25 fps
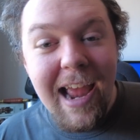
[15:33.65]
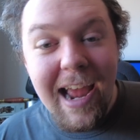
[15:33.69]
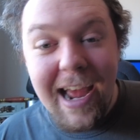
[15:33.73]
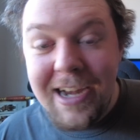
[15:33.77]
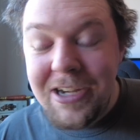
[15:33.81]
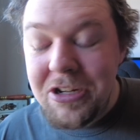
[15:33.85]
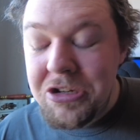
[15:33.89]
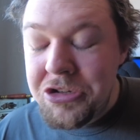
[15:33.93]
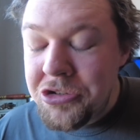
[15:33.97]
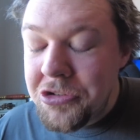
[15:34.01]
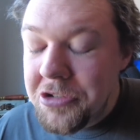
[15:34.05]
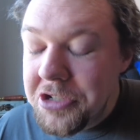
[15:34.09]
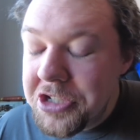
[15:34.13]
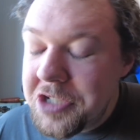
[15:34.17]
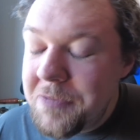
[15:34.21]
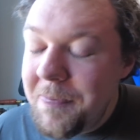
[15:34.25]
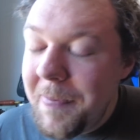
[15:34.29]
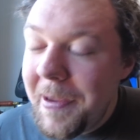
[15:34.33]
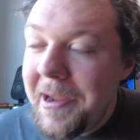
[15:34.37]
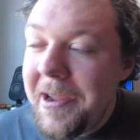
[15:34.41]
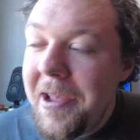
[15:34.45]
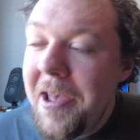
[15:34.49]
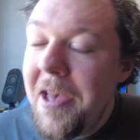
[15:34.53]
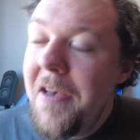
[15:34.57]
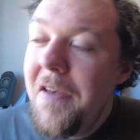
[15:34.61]
And trust
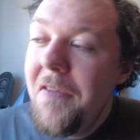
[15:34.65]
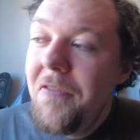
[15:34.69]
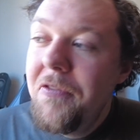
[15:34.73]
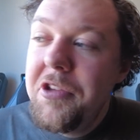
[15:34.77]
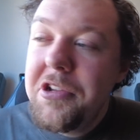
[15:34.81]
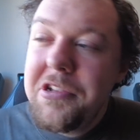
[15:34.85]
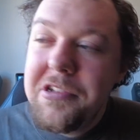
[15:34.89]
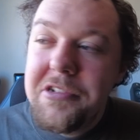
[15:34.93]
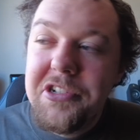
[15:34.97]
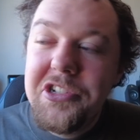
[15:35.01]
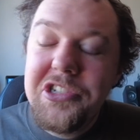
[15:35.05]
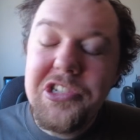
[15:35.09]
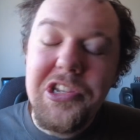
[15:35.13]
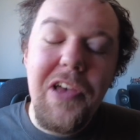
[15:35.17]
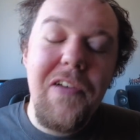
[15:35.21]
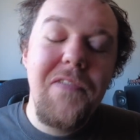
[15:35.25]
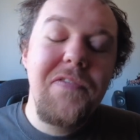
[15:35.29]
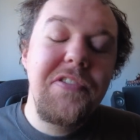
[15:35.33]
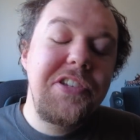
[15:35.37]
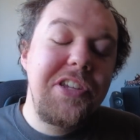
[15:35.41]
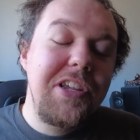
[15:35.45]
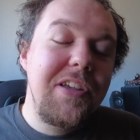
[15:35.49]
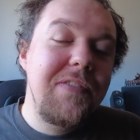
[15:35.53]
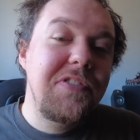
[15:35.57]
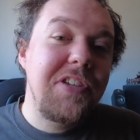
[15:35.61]
me, the
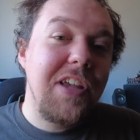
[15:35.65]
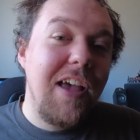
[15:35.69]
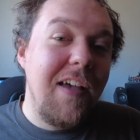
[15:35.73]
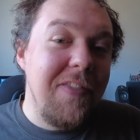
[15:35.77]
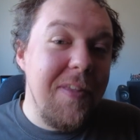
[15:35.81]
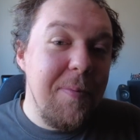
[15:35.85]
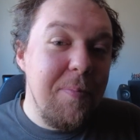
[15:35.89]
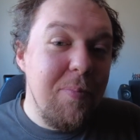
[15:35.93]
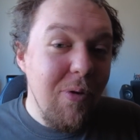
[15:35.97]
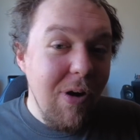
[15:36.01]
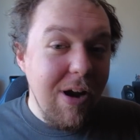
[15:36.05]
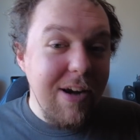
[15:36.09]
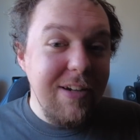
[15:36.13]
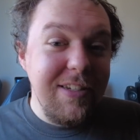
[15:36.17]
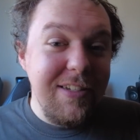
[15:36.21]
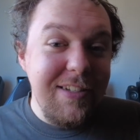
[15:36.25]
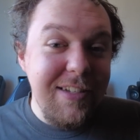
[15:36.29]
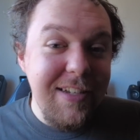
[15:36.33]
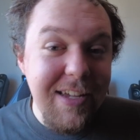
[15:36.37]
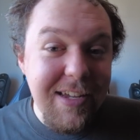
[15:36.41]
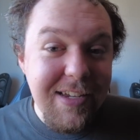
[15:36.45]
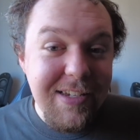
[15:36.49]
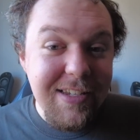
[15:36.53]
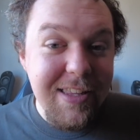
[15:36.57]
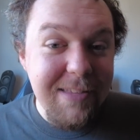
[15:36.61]
Conservatives and the
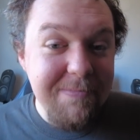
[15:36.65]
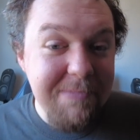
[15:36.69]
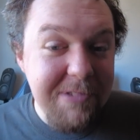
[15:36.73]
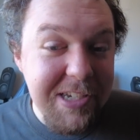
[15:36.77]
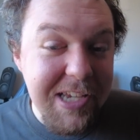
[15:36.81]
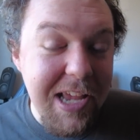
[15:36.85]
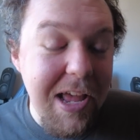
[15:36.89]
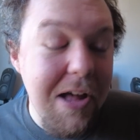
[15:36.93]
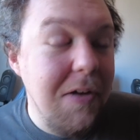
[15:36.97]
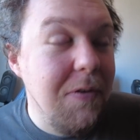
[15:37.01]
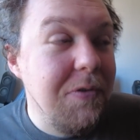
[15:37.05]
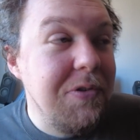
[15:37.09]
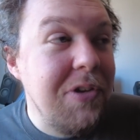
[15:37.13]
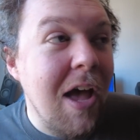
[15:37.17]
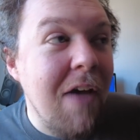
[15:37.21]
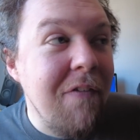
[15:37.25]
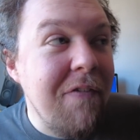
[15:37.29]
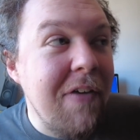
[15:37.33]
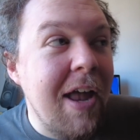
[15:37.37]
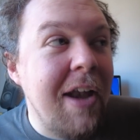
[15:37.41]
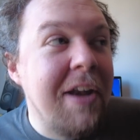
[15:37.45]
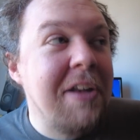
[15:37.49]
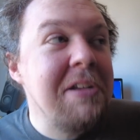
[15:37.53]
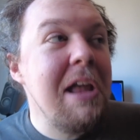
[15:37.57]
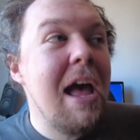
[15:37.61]
Brexiteers themselves have
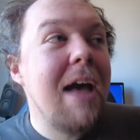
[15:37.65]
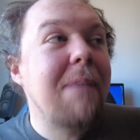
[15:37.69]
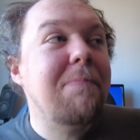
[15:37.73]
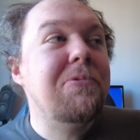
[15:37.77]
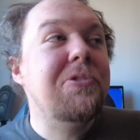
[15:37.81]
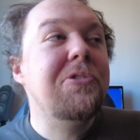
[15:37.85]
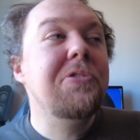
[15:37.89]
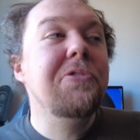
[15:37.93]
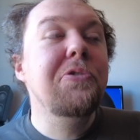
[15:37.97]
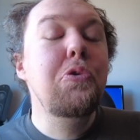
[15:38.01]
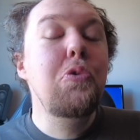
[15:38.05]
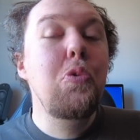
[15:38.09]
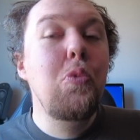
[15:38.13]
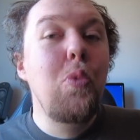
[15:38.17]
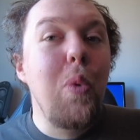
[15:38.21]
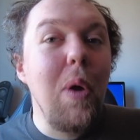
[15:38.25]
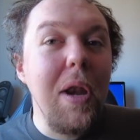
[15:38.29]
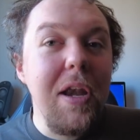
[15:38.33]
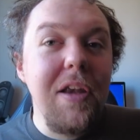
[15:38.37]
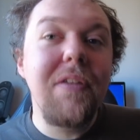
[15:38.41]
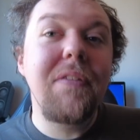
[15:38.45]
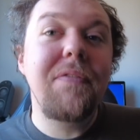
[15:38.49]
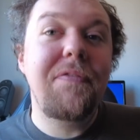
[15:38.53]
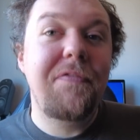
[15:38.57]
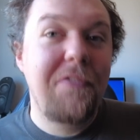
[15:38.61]
had an absolute
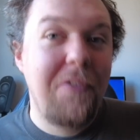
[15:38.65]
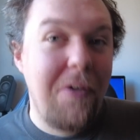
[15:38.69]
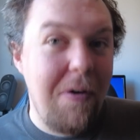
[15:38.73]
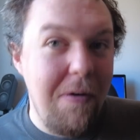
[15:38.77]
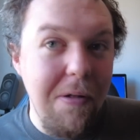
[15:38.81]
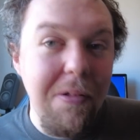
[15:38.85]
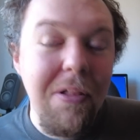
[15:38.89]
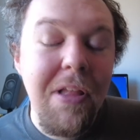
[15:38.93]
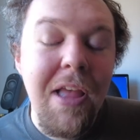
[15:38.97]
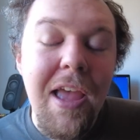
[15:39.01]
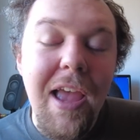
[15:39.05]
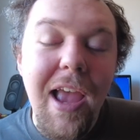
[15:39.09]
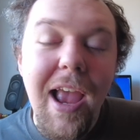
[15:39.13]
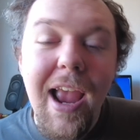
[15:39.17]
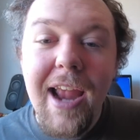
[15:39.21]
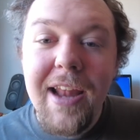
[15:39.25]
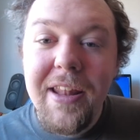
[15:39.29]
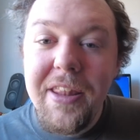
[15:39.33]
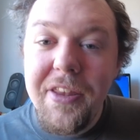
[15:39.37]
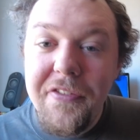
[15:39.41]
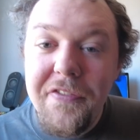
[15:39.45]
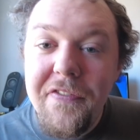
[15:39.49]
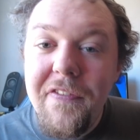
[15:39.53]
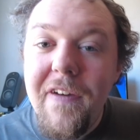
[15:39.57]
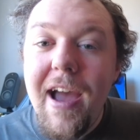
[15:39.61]
windfall
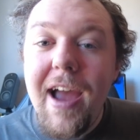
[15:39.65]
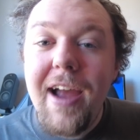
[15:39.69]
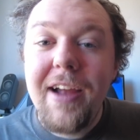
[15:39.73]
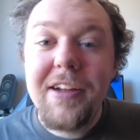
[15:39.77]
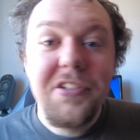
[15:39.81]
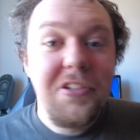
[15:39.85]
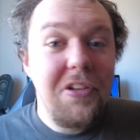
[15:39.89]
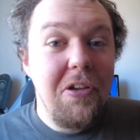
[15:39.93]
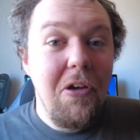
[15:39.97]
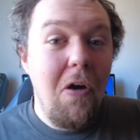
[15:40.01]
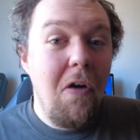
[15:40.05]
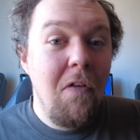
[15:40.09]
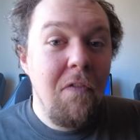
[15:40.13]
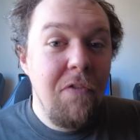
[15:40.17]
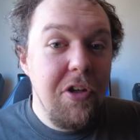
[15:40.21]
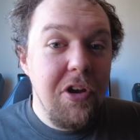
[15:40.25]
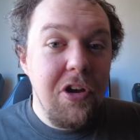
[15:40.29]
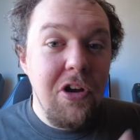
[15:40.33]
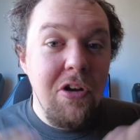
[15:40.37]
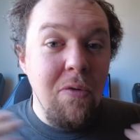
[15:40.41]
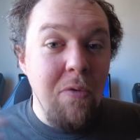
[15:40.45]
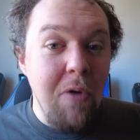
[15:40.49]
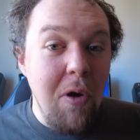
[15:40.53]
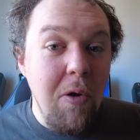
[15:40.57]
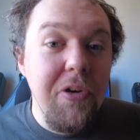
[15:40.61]
in the fact of the
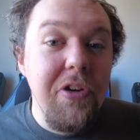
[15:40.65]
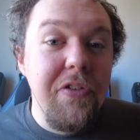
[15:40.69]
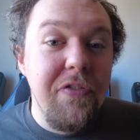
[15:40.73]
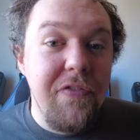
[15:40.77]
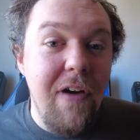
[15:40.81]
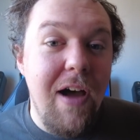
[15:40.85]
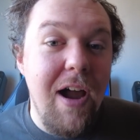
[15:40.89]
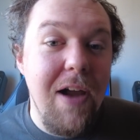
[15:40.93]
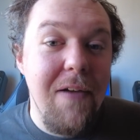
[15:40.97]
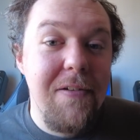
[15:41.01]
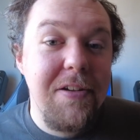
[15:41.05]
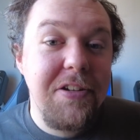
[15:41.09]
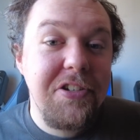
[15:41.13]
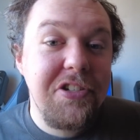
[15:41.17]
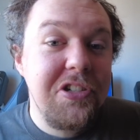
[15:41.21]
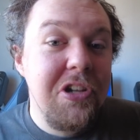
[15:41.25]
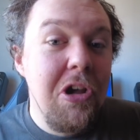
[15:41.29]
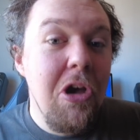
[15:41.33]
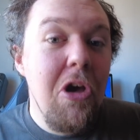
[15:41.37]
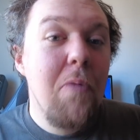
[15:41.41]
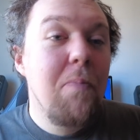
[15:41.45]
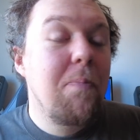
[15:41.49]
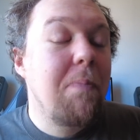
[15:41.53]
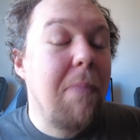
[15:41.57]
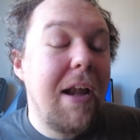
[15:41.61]
coronavirus
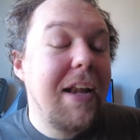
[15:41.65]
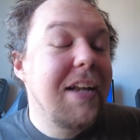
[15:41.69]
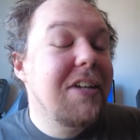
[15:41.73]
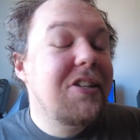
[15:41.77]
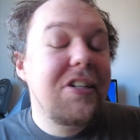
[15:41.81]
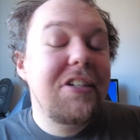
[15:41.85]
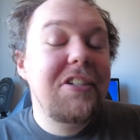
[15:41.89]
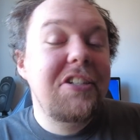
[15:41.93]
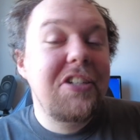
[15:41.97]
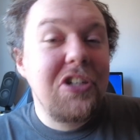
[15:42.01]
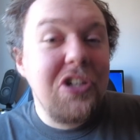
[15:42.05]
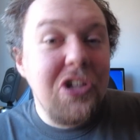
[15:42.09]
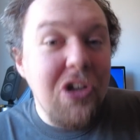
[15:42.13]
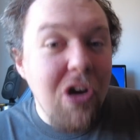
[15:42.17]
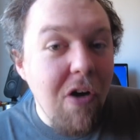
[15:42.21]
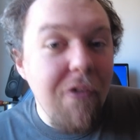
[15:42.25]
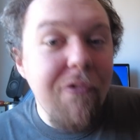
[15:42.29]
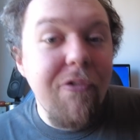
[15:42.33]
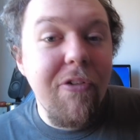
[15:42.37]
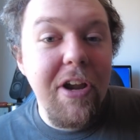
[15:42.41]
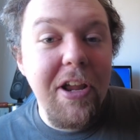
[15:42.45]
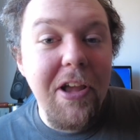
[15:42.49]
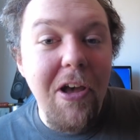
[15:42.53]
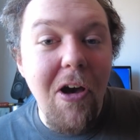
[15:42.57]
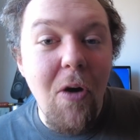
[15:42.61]
managing to
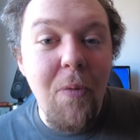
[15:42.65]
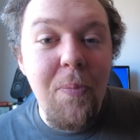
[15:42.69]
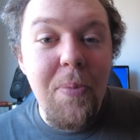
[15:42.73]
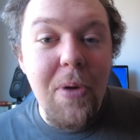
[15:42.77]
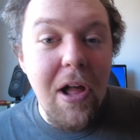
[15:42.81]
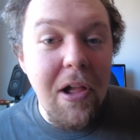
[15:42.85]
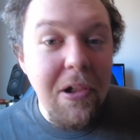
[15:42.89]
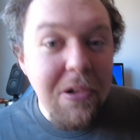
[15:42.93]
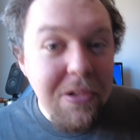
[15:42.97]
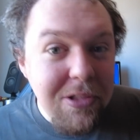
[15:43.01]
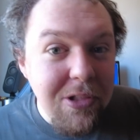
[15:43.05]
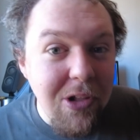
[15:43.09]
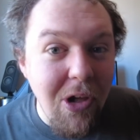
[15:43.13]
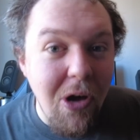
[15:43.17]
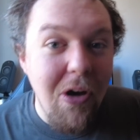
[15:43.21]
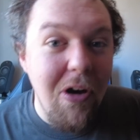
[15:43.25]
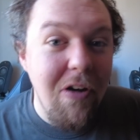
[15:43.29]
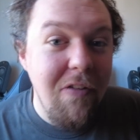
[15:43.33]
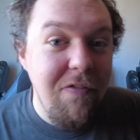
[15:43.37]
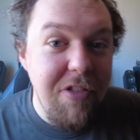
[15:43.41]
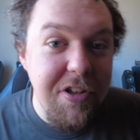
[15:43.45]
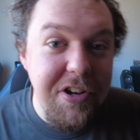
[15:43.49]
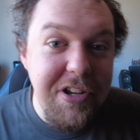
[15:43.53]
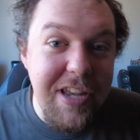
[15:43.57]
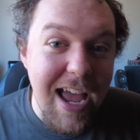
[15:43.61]
covering up a lot
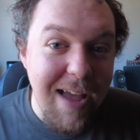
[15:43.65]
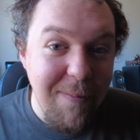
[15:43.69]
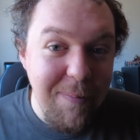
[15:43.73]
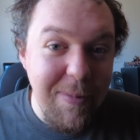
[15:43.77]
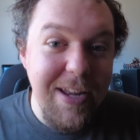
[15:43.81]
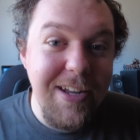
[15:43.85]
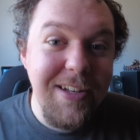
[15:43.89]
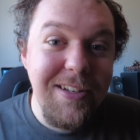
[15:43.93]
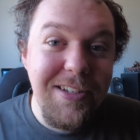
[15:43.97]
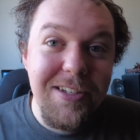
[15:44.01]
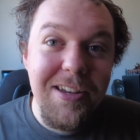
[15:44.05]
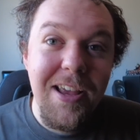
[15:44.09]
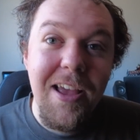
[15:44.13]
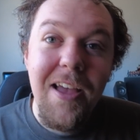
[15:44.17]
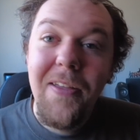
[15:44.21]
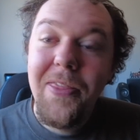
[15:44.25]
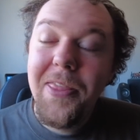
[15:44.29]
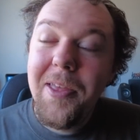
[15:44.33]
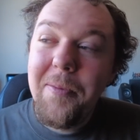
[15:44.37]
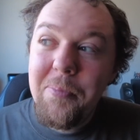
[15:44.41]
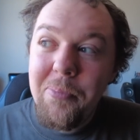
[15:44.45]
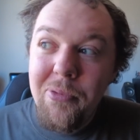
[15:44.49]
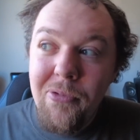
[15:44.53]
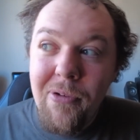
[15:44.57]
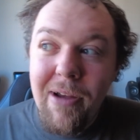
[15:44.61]
of the damage
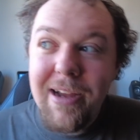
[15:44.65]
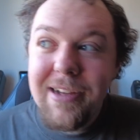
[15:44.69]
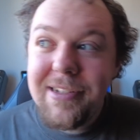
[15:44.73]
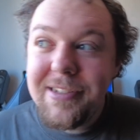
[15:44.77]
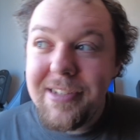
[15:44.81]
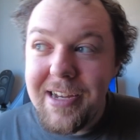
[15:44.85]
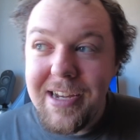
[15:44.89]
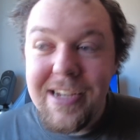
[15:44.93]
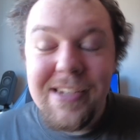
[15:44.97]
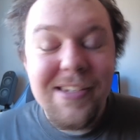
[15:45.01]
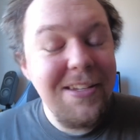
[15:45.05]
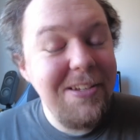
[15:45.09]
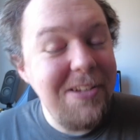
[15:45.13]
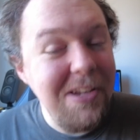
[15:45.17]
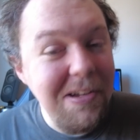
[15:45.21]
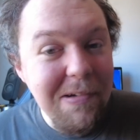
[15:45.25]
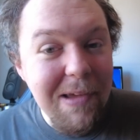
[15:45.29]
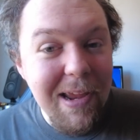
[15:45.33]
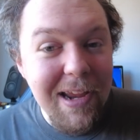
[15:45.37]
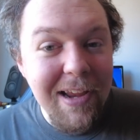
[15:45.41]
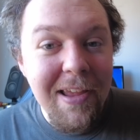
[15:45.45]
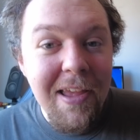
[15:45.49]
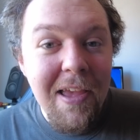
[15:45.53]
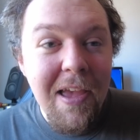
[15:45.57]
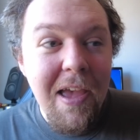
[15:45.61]
that Brexit is
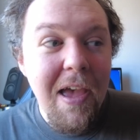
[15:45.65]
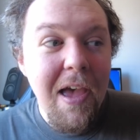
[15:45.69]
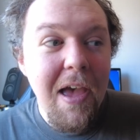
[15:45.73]
doing.